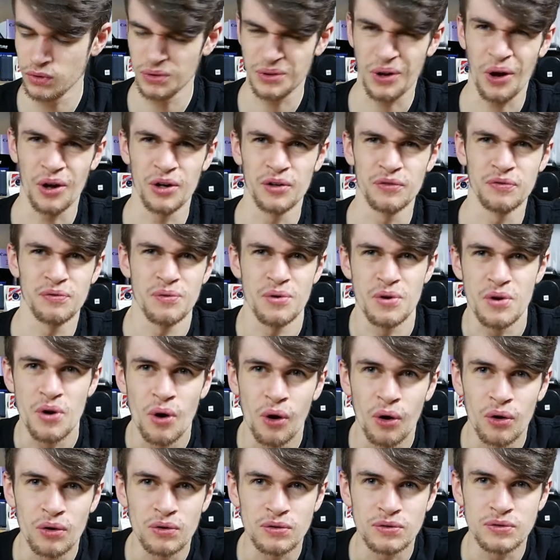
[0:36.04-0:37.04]
kind of
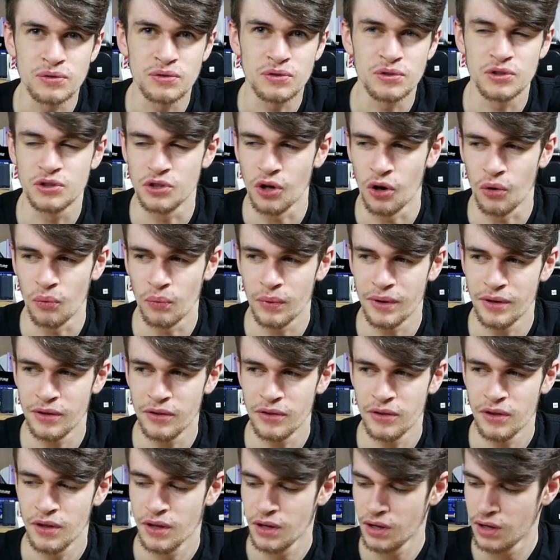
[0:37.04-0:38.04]
not shot
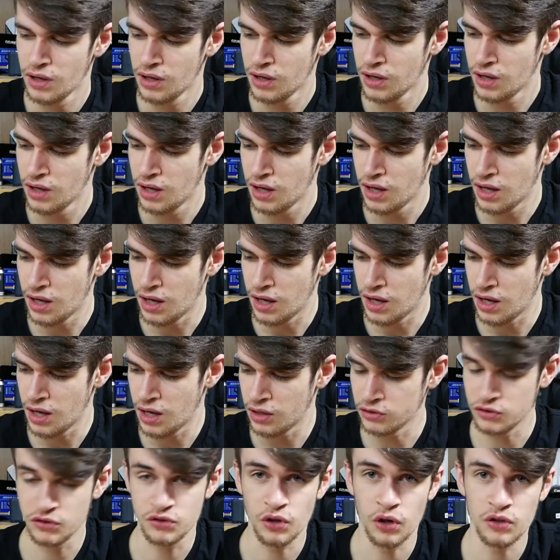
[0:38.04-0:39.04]
with,
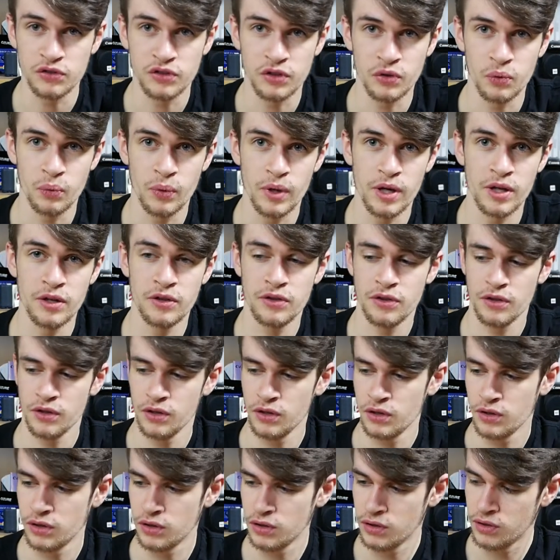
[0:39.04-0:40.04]
starting with
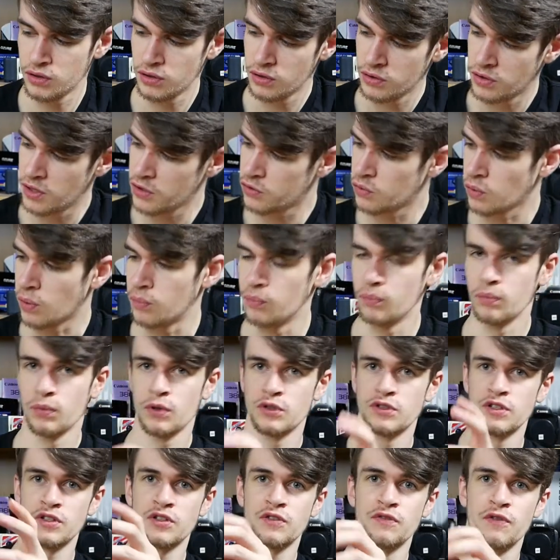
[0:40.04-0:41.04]
this one
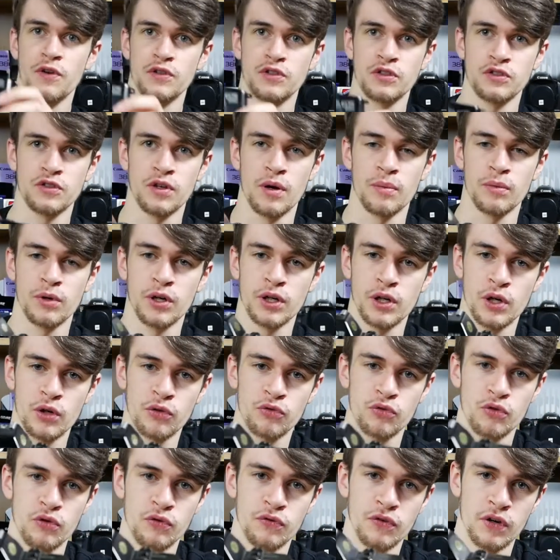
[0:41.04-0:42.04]
because this is the photos that I'm going to go
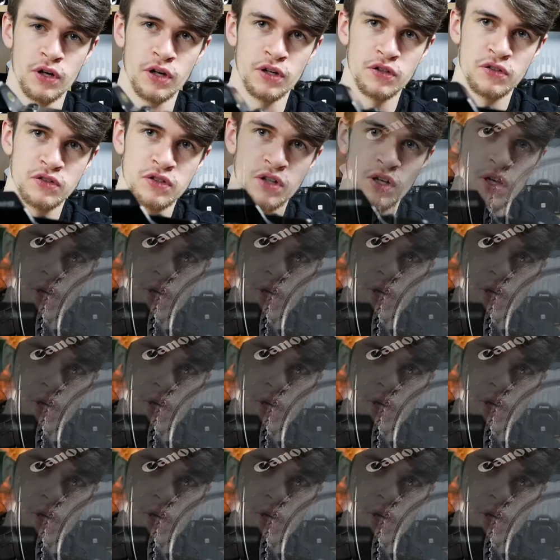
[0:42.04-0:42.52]
through first.